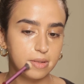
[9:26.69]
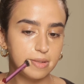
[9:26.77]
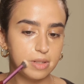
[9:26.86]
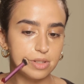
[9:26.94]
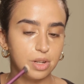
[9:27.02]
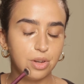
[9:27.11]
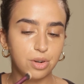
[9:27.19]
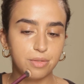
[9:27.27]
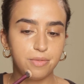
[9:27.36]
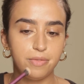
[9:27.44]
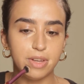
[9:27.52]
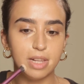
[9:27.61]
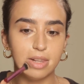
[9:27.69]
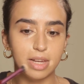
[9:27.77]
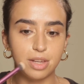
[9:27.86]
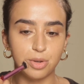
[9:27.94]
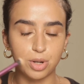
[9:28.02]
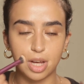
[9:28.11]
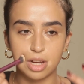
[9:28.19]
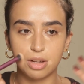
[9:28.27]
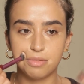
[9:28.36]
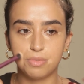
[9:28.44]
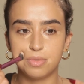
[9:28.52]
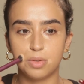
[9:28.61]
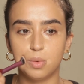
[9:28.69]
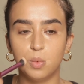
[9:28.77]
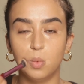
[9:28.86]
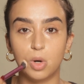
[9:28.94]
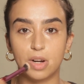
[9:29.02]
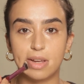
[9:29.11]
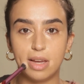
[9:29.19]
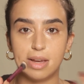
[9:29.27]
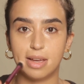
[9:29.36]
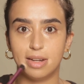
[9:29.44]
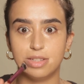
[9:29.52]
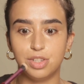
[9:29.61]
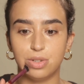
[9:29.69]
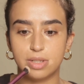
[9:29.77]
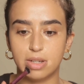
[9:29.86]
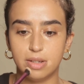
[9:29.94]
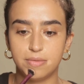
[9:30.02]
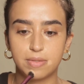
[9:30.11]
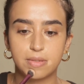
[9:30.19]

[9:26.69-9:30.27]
so you don't feel like you're kind of working against yourself.